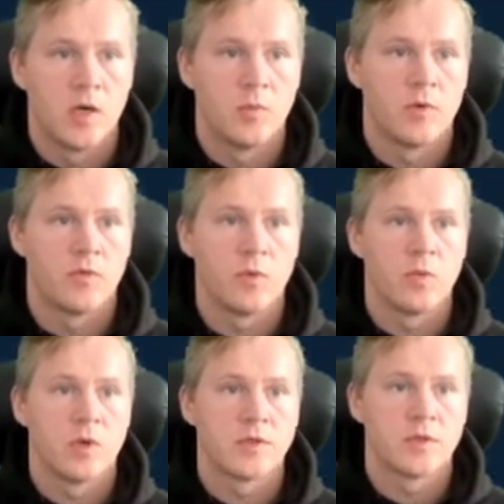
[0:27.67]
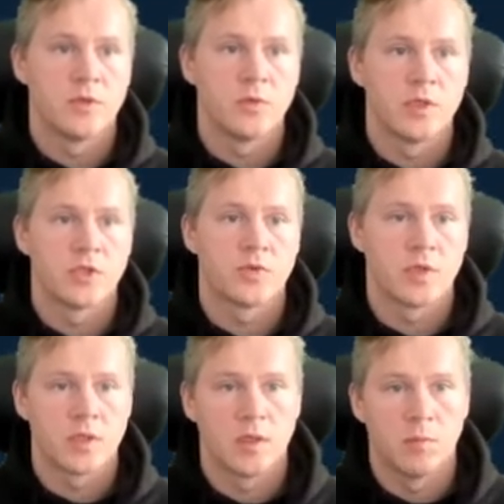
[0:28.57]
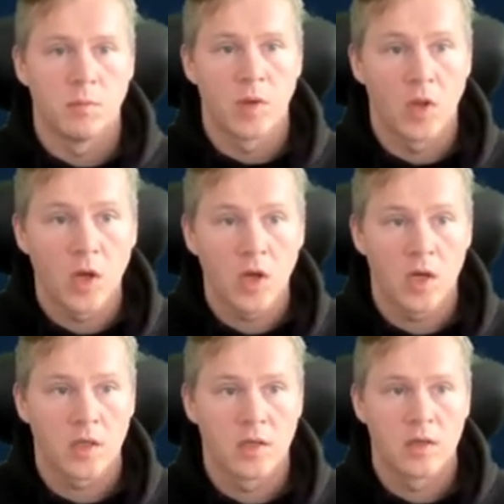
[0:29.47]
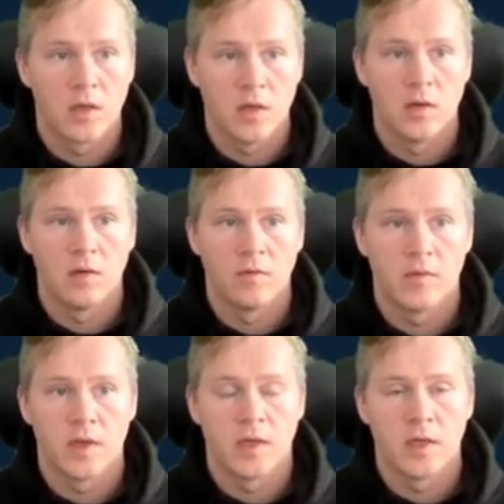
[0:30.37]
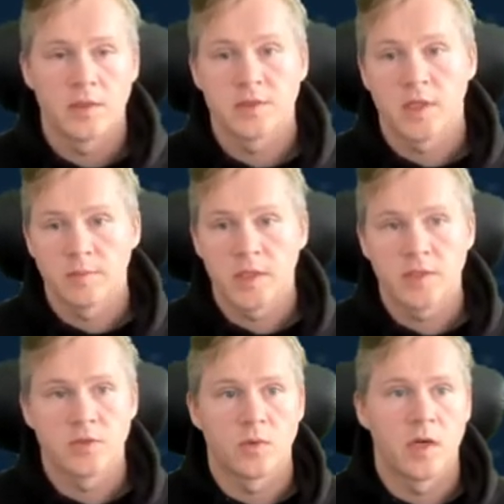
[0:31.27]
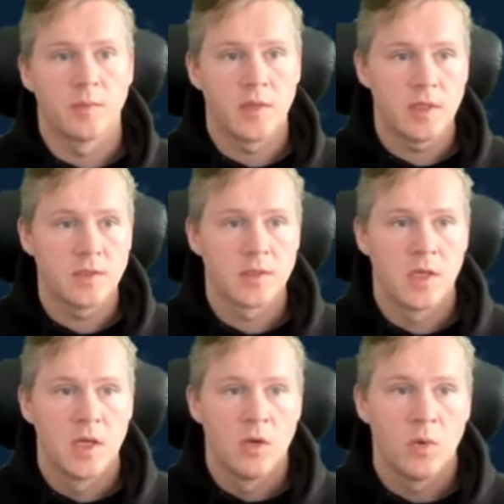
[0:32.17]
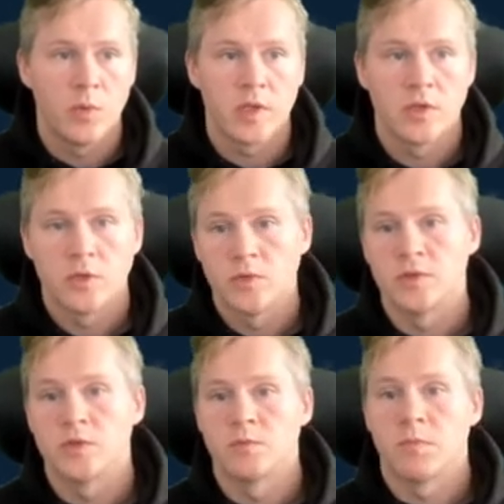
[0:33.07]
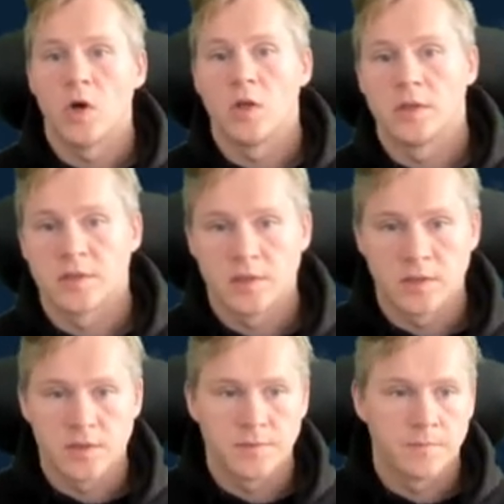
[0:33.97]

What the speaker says: If we want to restrict a block of subnets or IPs, what we can do is use policies.